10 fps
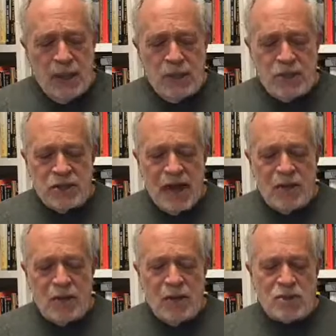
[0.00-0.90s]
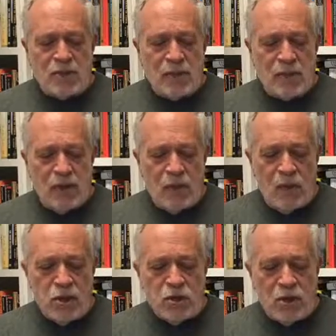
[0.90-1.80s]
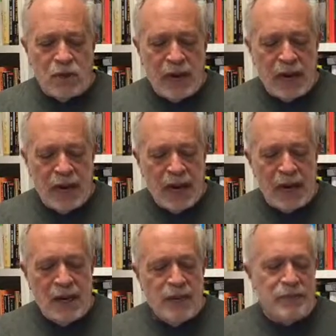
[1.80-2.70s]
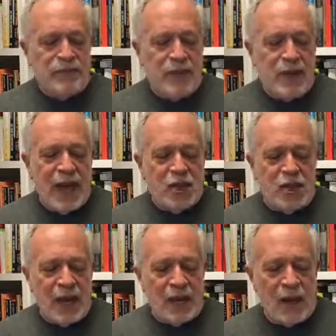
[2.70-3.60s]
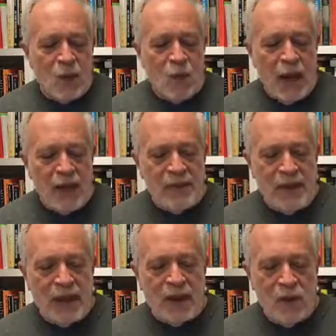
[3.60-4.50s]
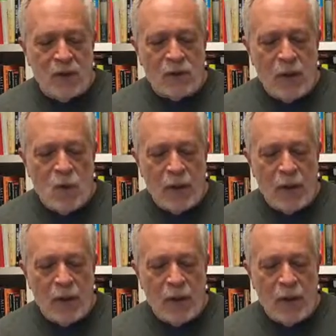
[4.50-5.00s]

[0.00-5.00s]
Sam Rosenblum, we should create a hashtag, when they go low,